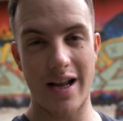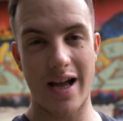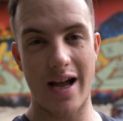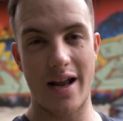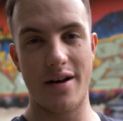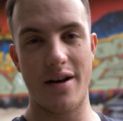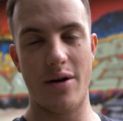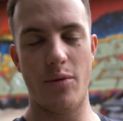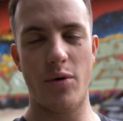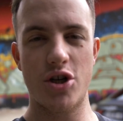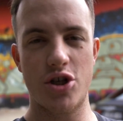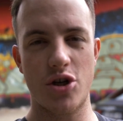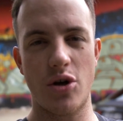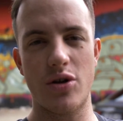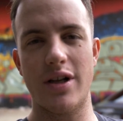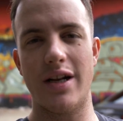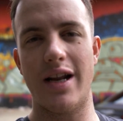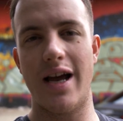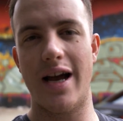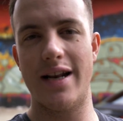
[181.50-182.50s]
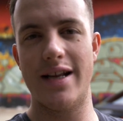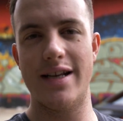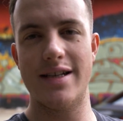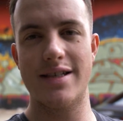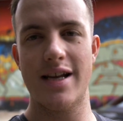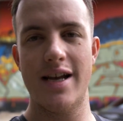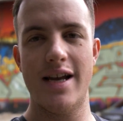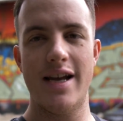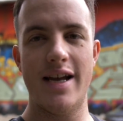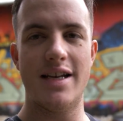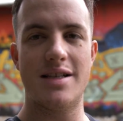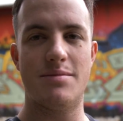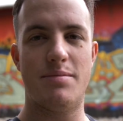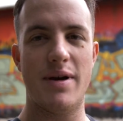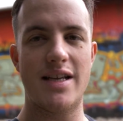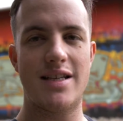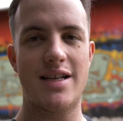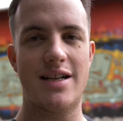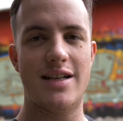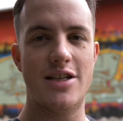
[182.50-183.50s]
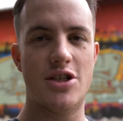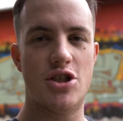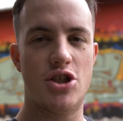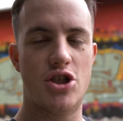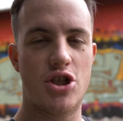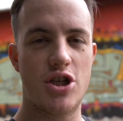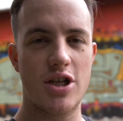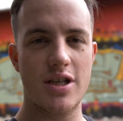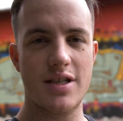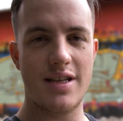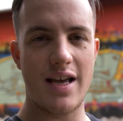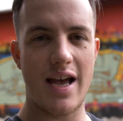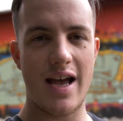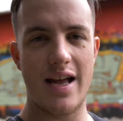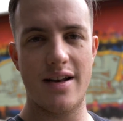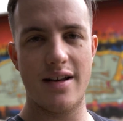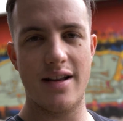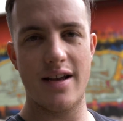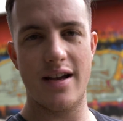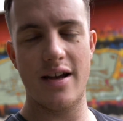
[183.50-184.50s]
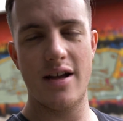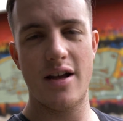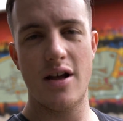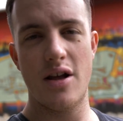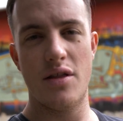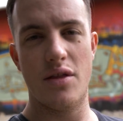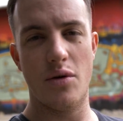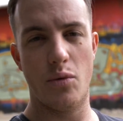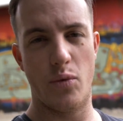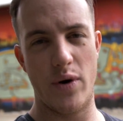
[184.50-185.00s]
line. Now what a shoulder line is basically just under the